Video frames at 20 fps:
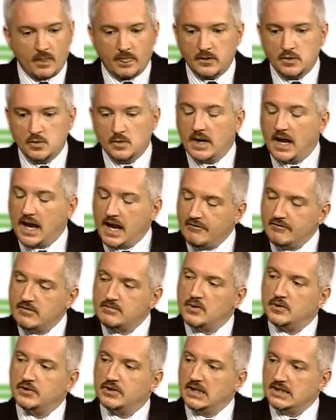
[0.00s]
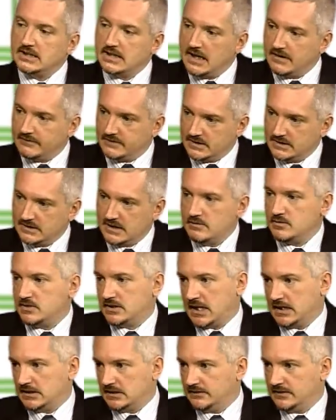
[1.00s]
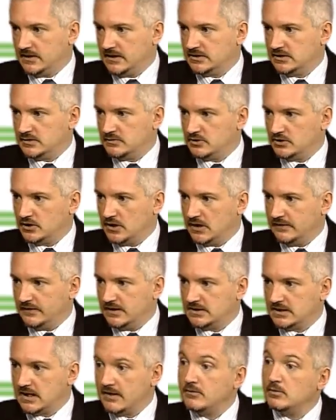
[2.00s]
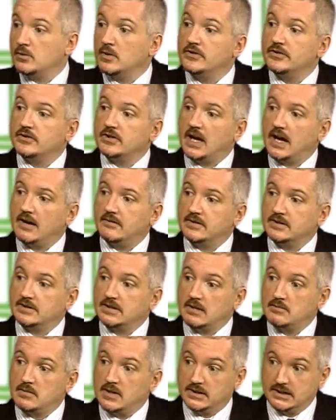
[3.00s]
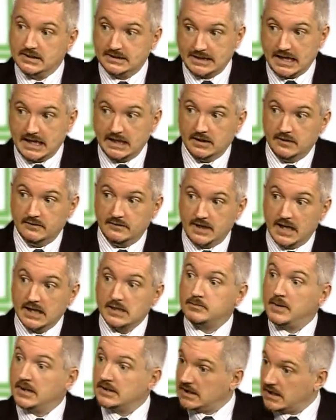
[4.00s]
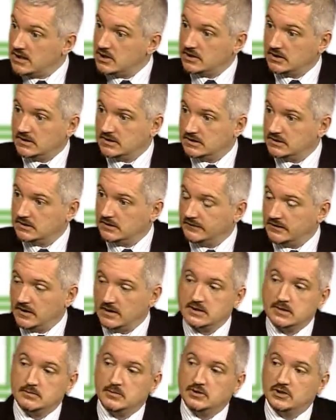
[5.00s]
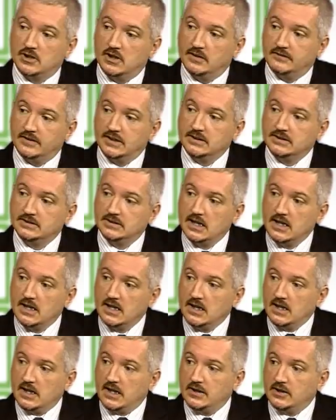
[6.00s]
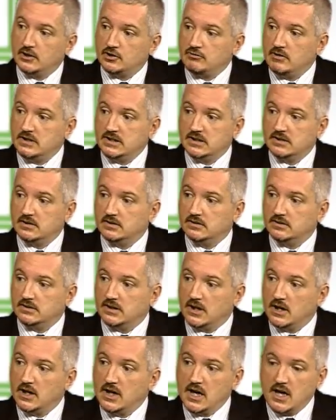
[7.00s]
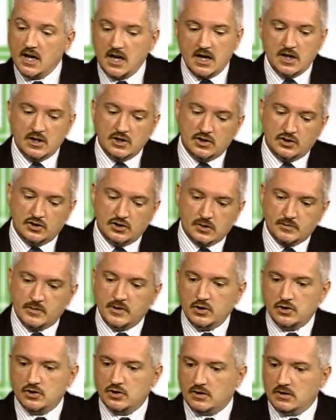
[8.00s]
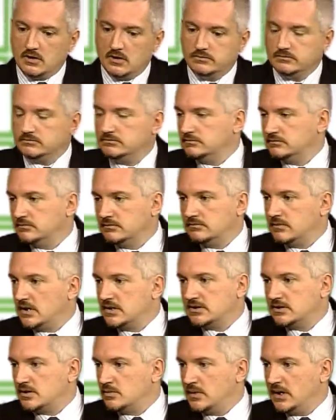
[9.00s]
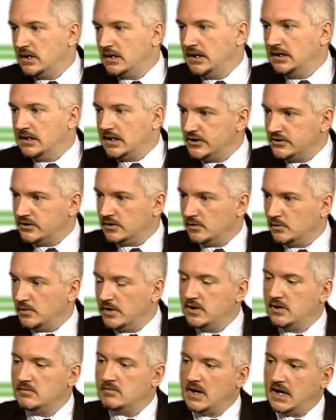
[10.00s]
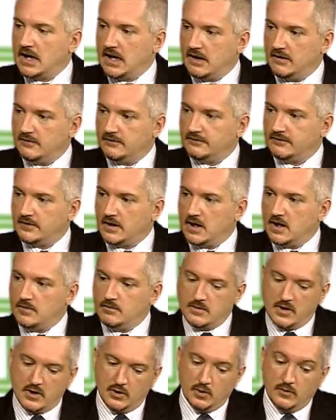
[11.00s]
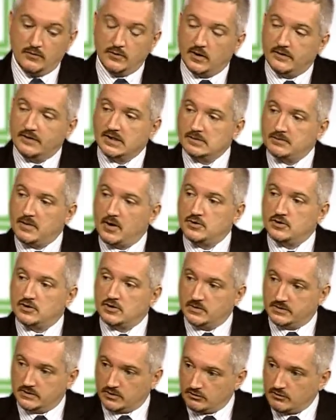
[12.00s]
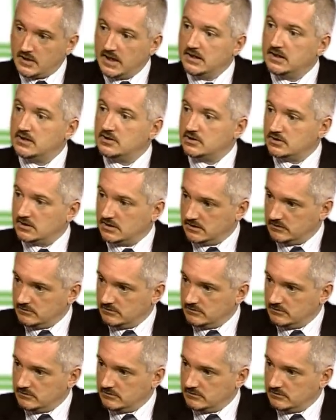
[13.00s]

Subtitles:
you want everybody to have the same standard of customer service, everyone to have the same understanding of the expectations of customer service. And it's critical that just because you're somewhere like London, where you might have an awful lot of exposure to other trainers, to